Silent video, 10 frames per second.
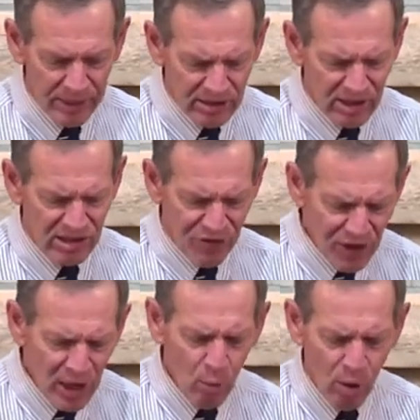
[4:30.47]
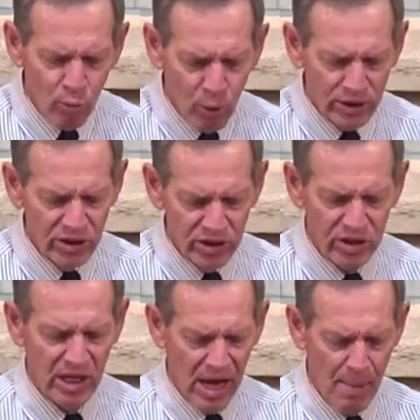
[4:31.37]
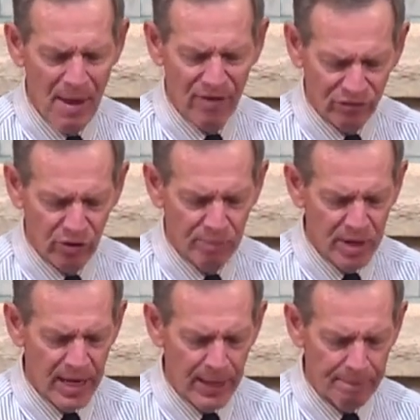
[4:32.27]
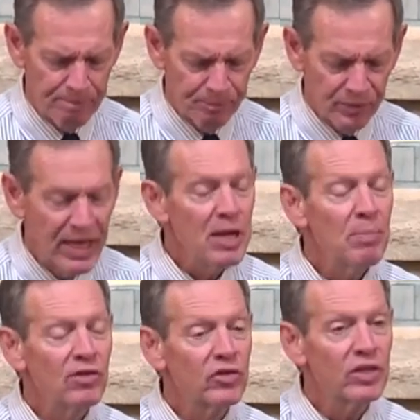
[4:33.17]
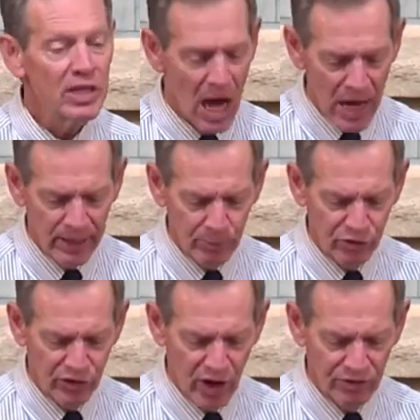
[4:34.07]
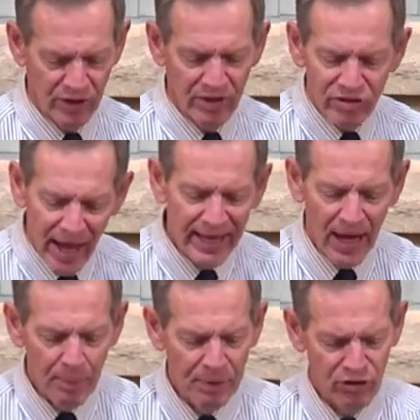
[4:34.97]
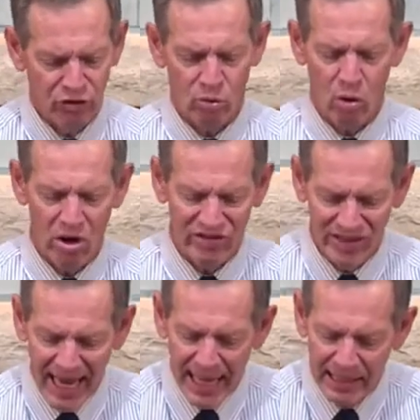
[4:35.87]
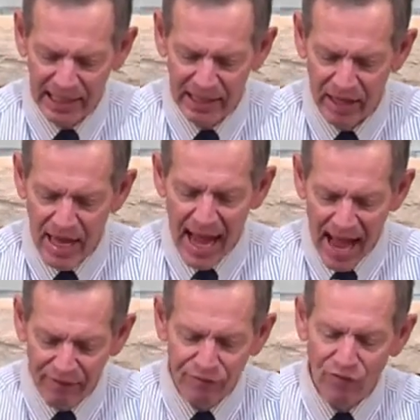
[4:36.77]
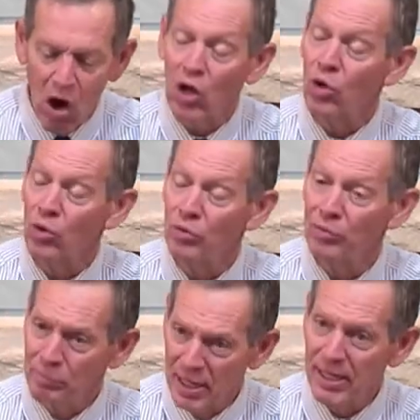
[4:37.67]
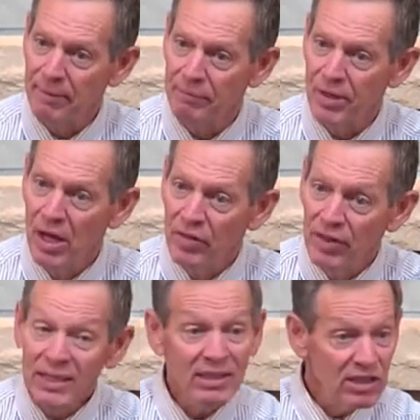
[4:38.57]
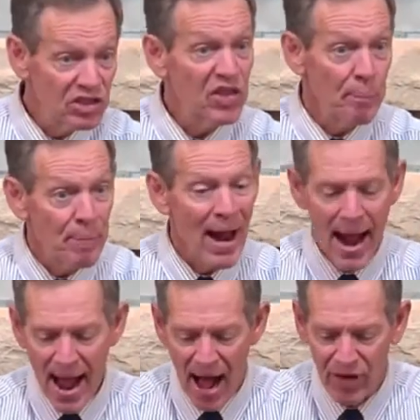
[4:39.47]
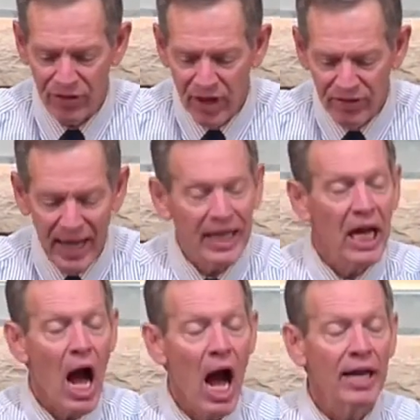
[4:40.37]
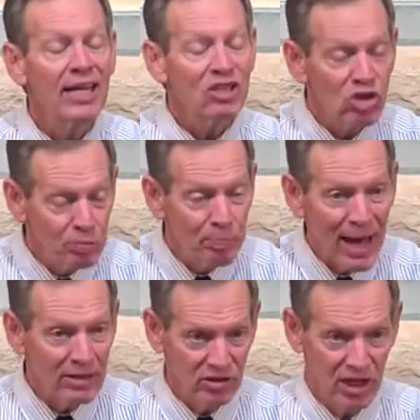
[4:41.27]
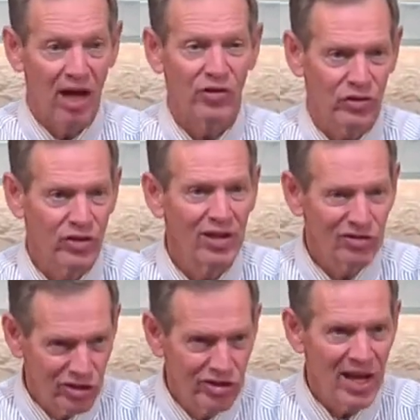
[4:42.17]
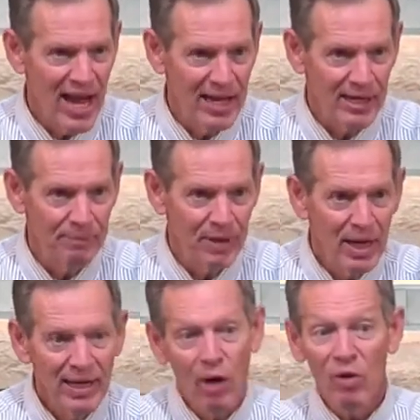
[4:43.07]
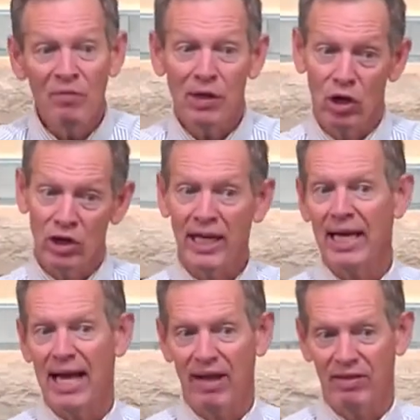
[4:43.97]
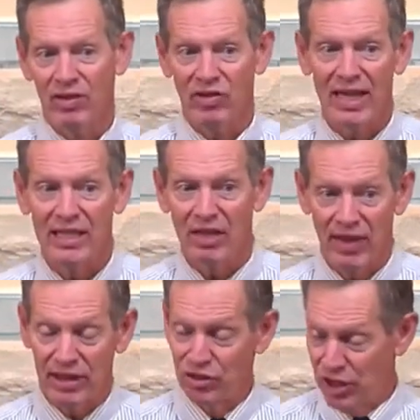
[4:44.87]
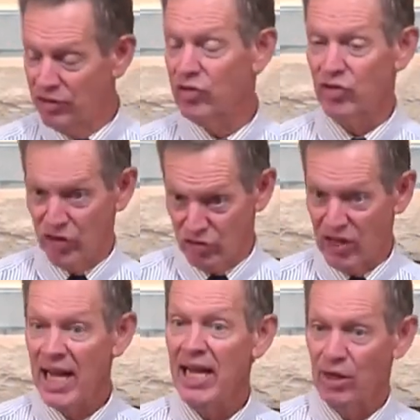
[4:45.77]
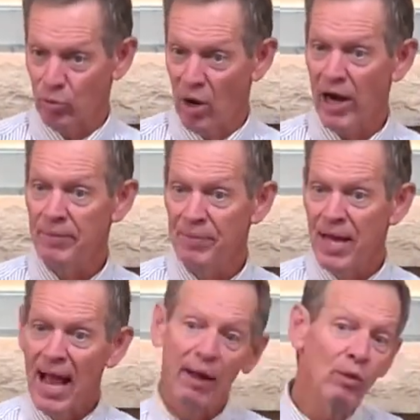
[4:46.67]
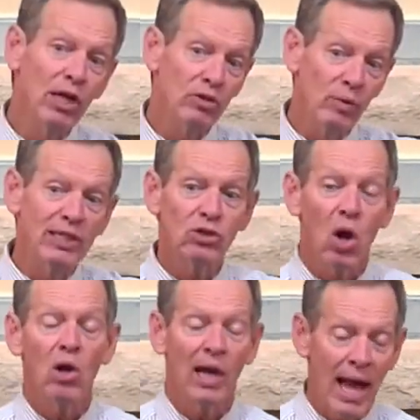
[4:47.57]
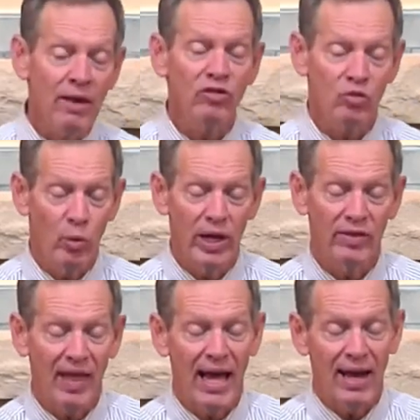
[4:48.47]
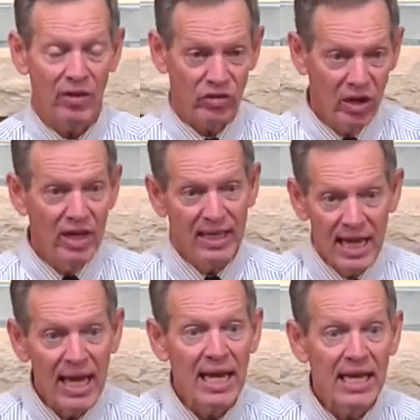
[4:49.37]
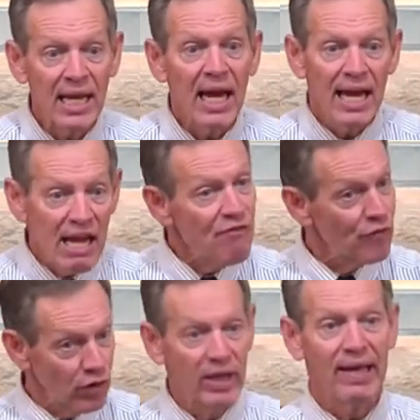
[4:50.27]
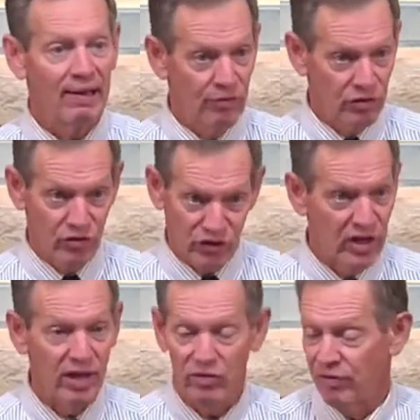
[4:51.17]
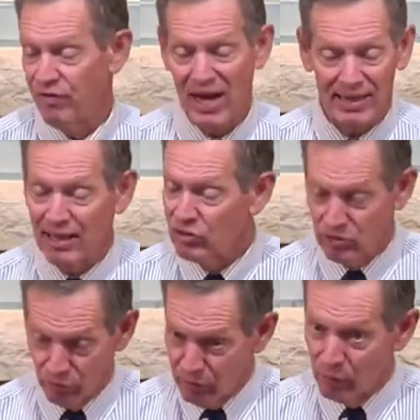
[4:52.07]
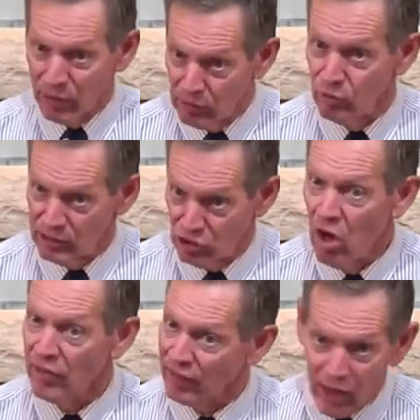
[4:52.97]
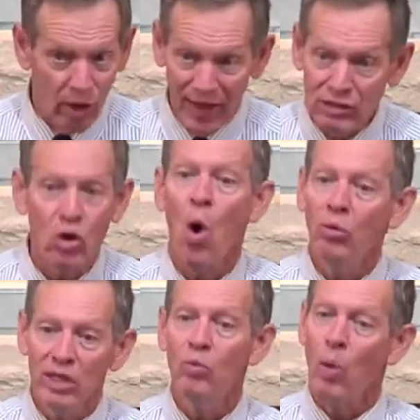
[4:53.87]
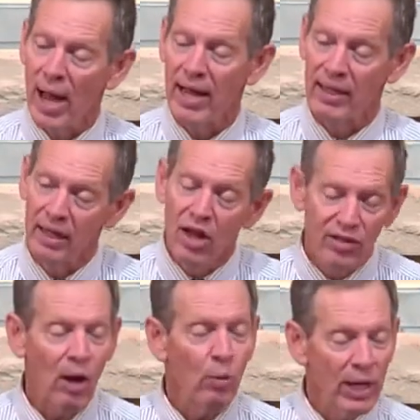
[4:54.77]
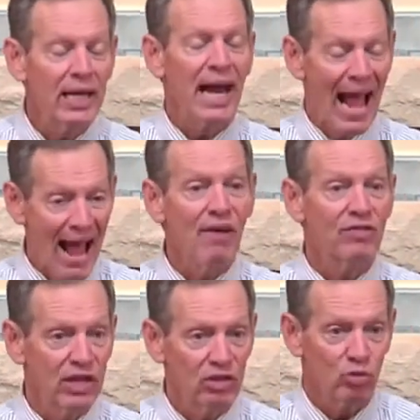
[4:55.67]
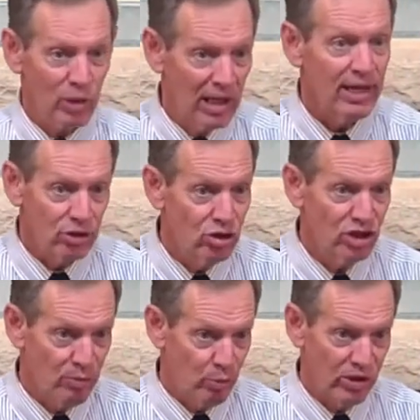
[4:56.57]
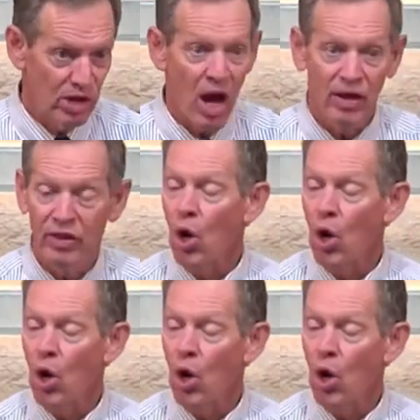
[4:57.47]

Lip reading: He says, "If anyone wishes to come after me, he must deny himself, take up his cross daily, and follow me." This is the path that God expects us to take. Now, we've been looking at this idea that Jesus is king, right? And we saw last week that as king, he forgives sins. In fact, that's we saw that. That's the only way that we can have this relationship with God.